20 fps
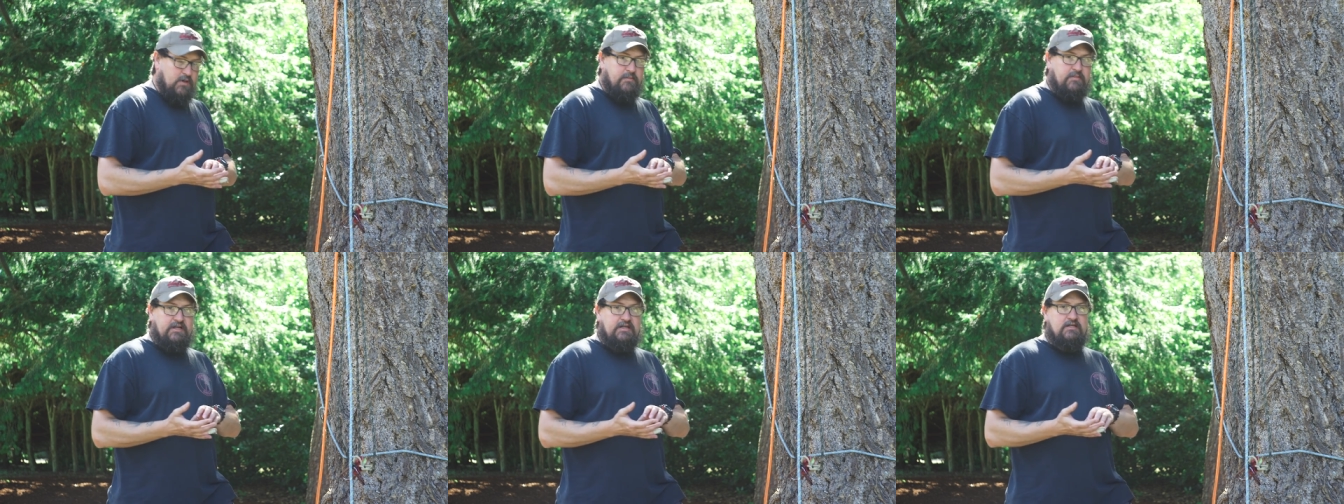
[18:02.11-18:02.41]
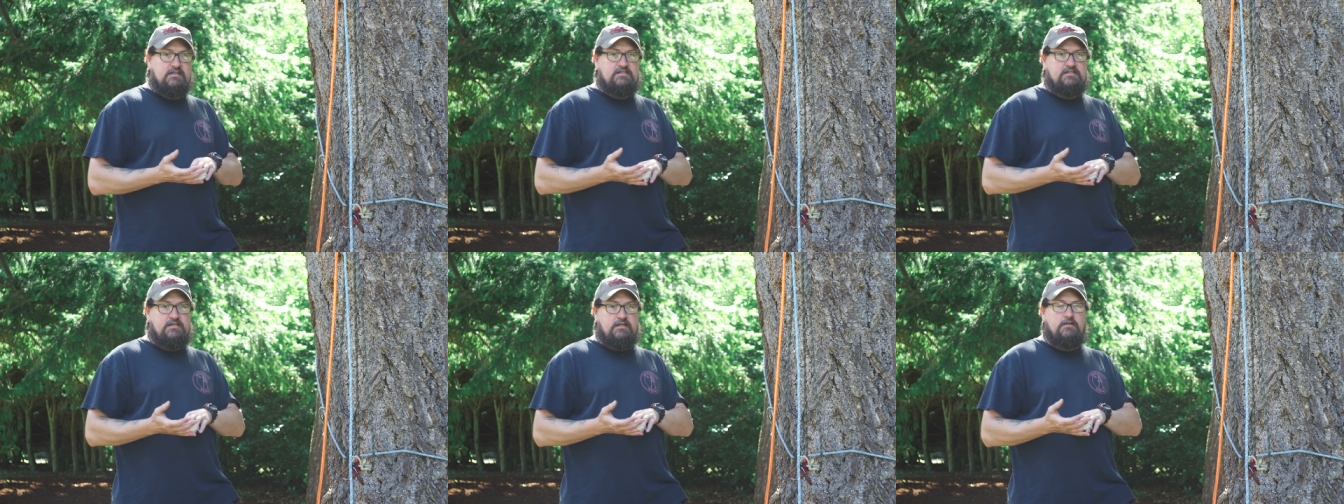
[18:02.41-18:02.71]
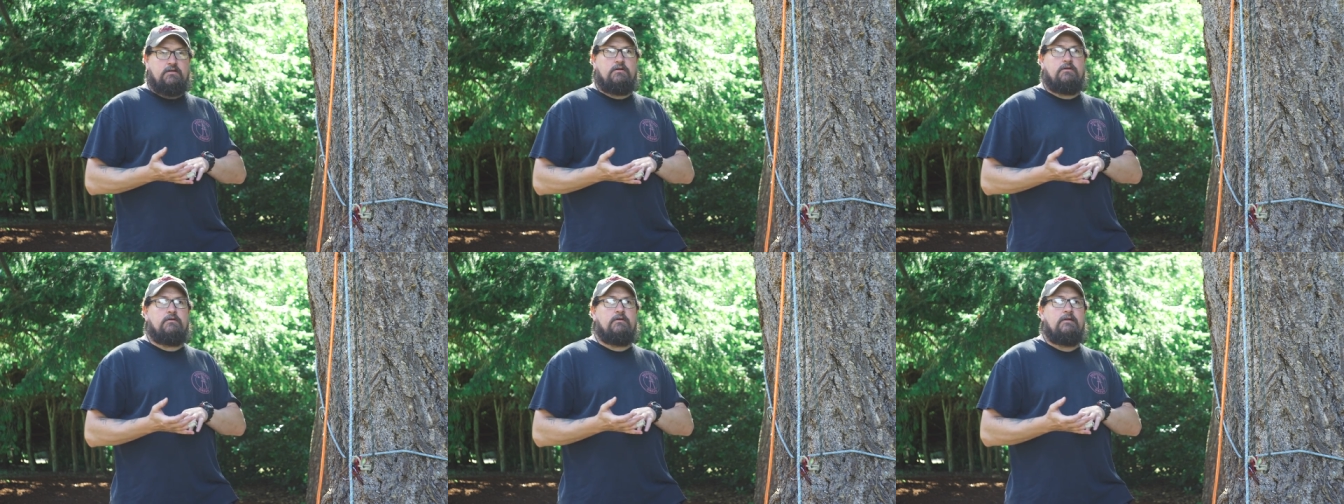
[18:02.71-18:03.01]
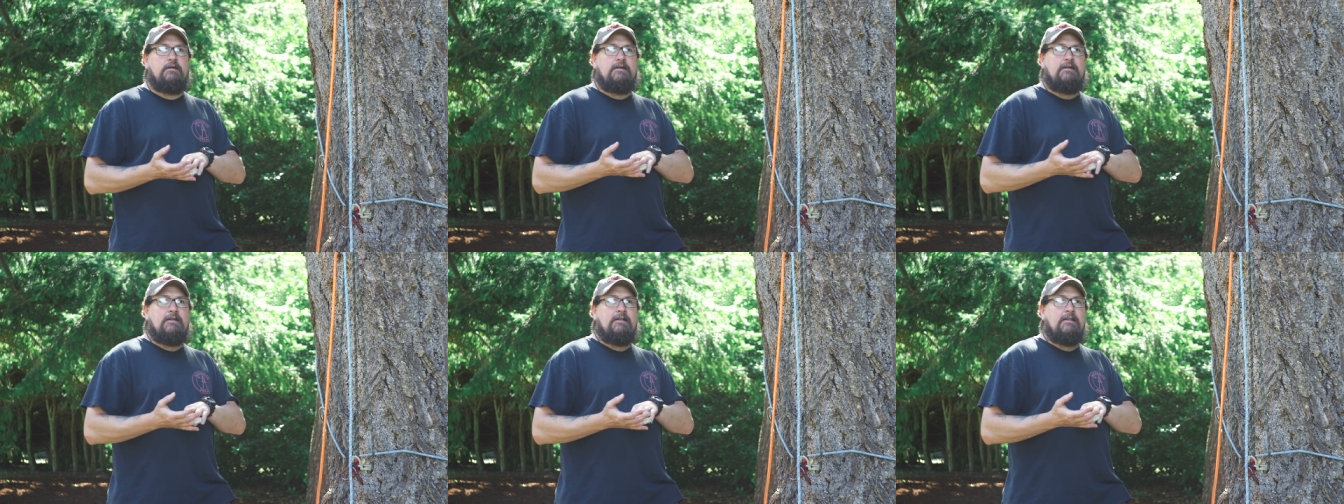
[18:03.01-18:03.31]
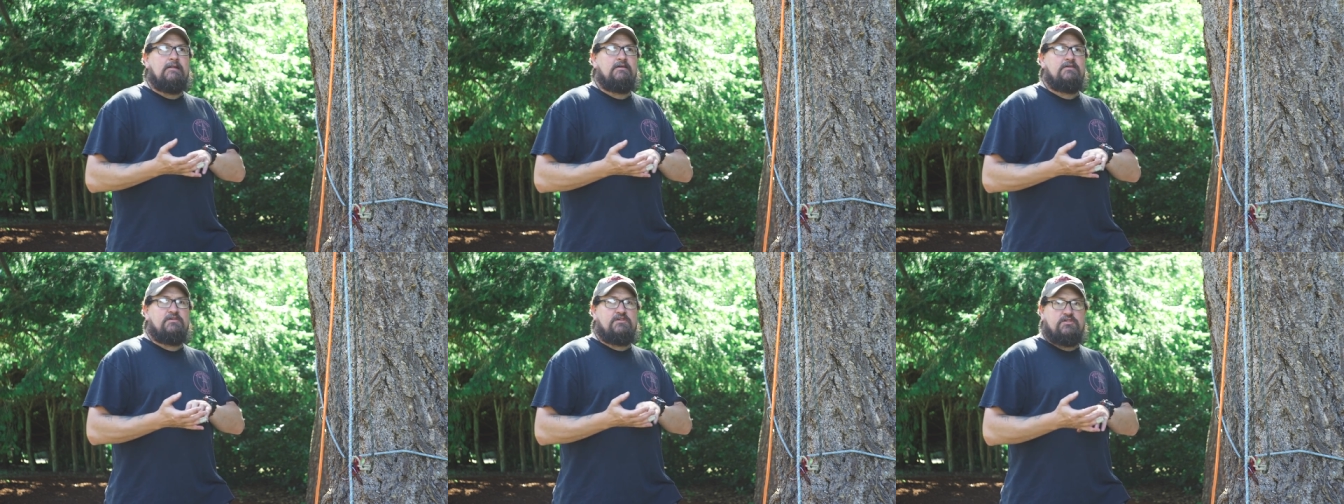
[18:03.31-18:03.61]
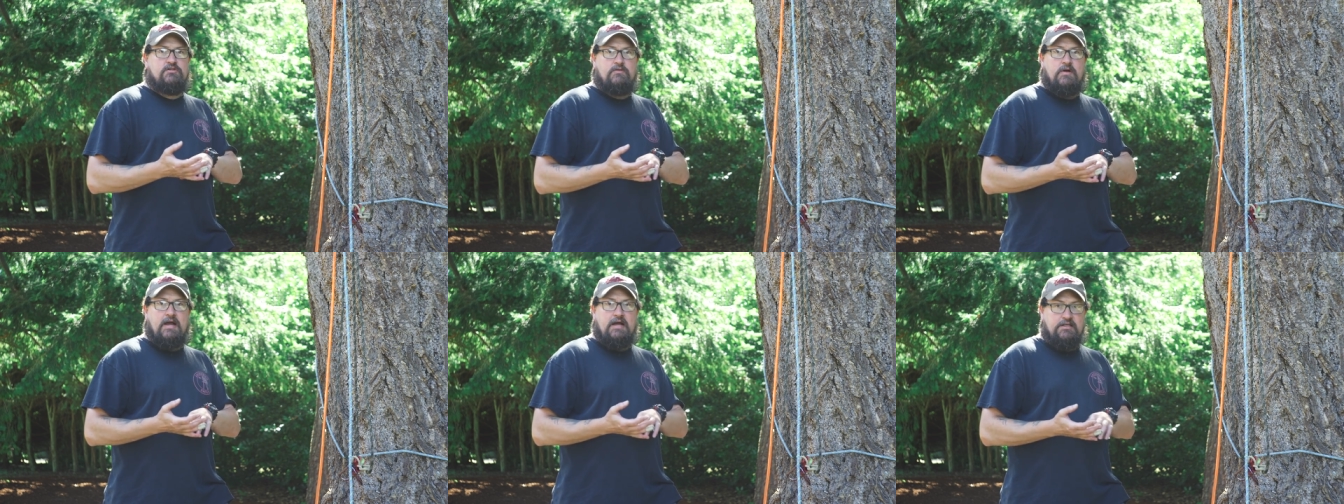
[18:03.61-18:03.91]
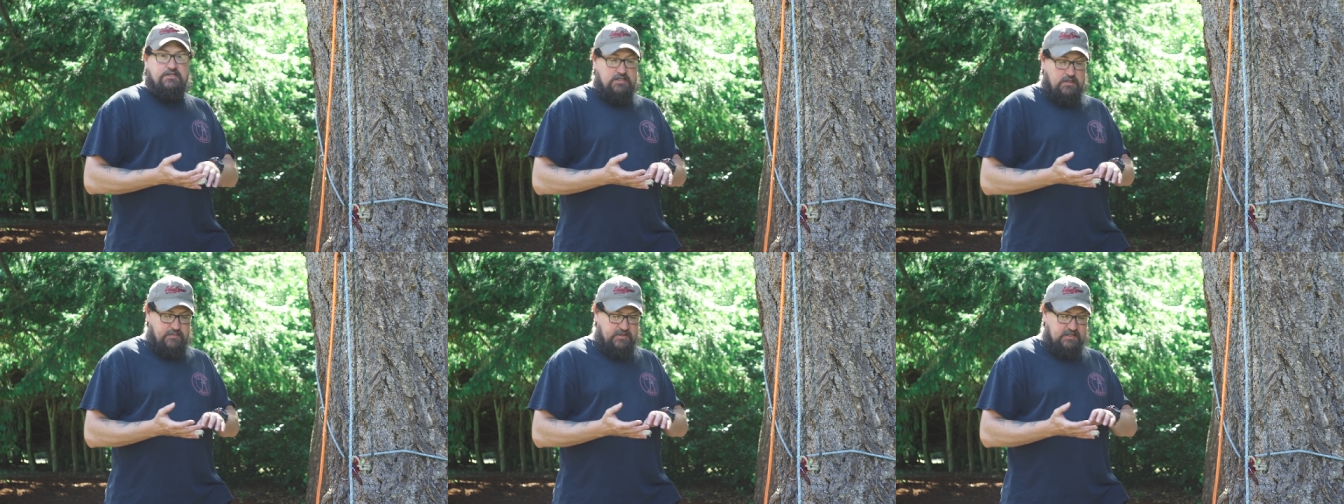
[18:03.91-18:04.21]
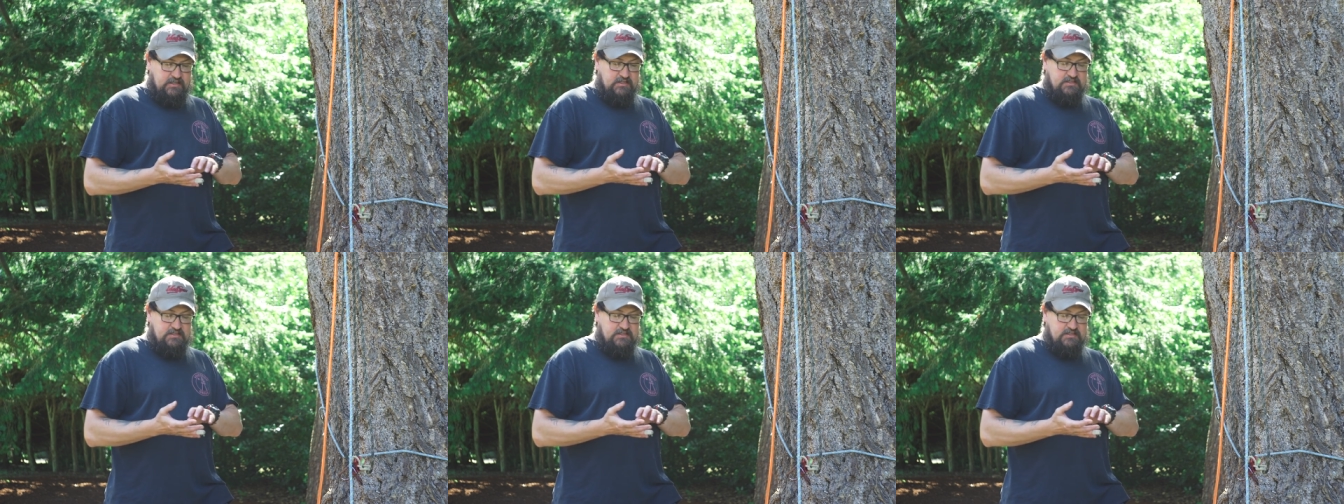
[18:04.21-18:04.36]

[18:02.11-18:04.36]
I'm going to consider stretch. I'm going to